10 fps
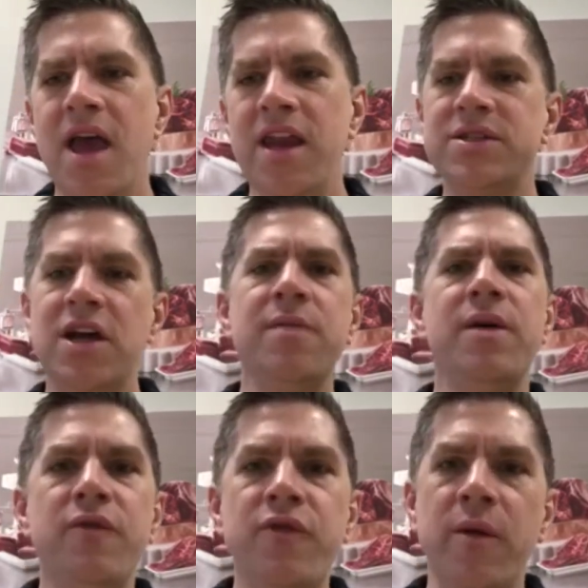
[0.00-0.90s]
And he was talking
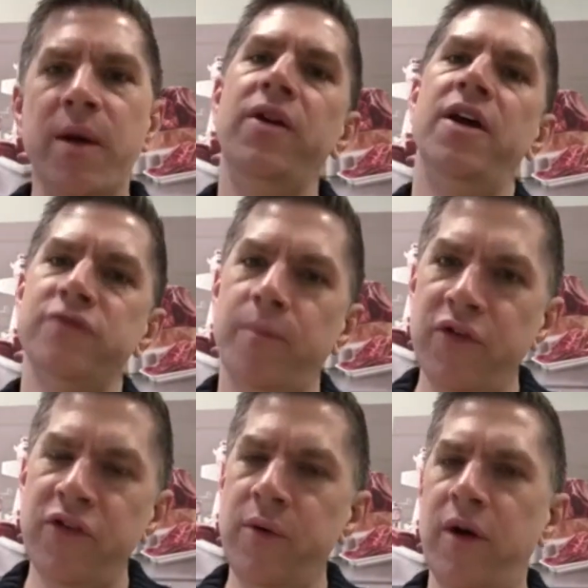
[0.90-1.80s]
about the farmer, how nice a
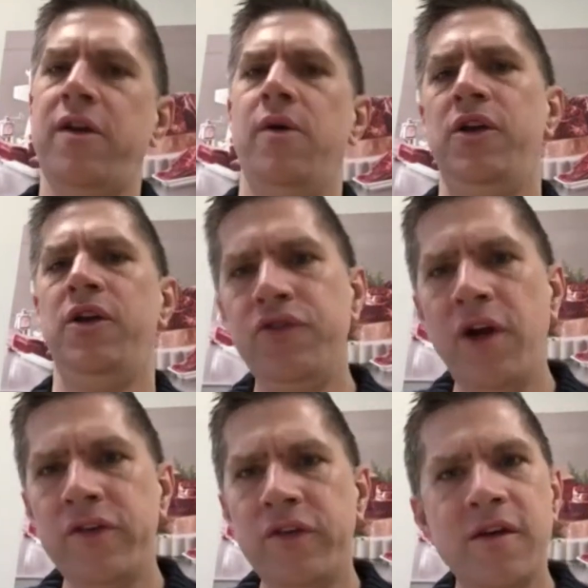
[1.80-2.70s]
person he was, how I could
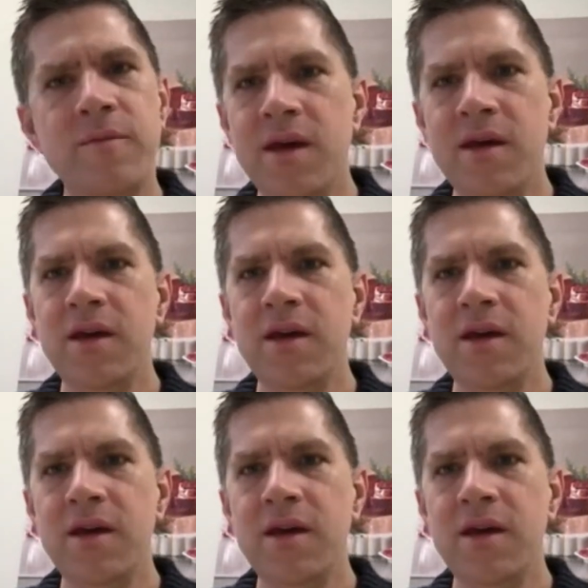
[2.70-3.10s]
trust him,